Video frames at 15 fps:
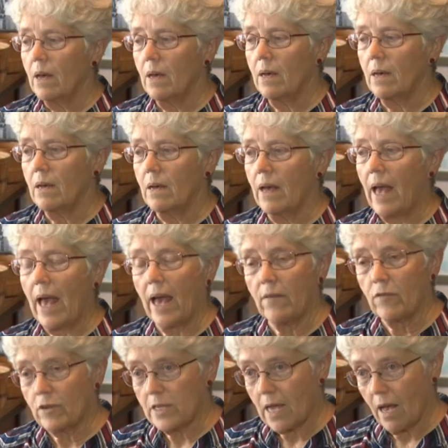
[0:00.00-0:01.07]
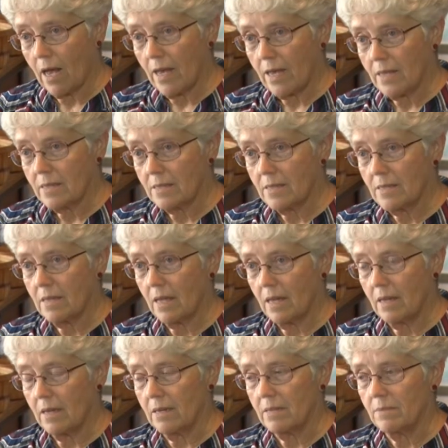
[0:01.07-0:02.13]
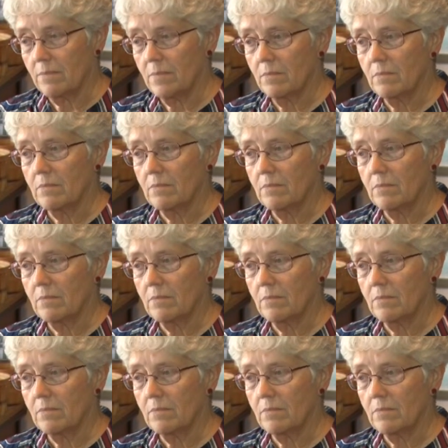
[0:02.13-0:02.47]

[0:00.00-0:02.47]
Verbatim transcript: uh, advertise, um,